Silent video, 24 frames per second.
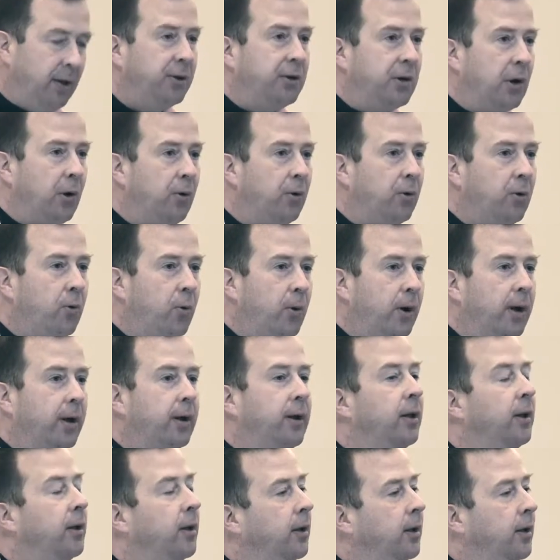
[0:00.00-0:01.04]
"Don't
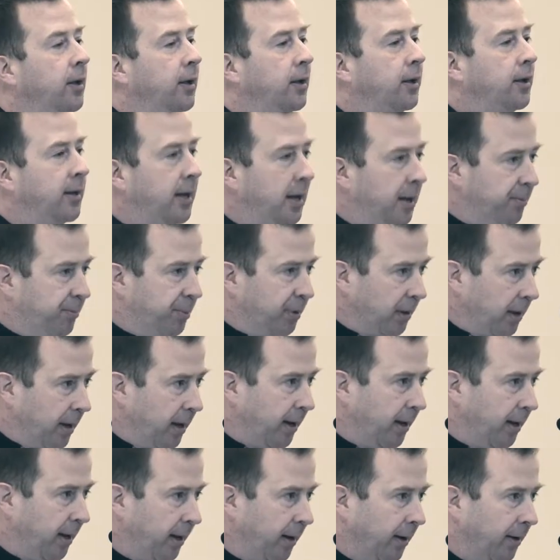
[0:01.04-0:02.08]
quit, keep
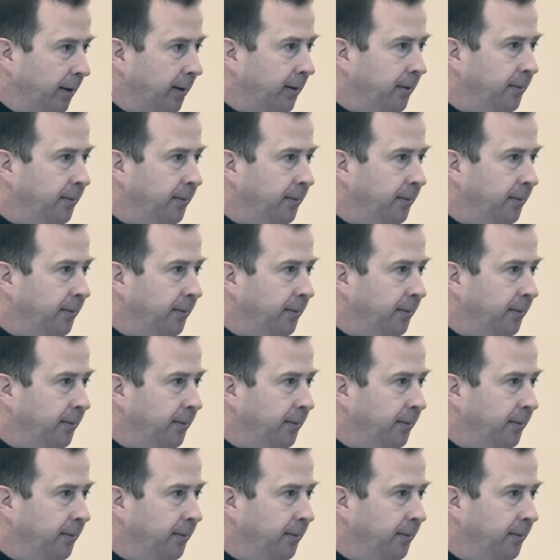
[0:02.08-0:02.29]
playing."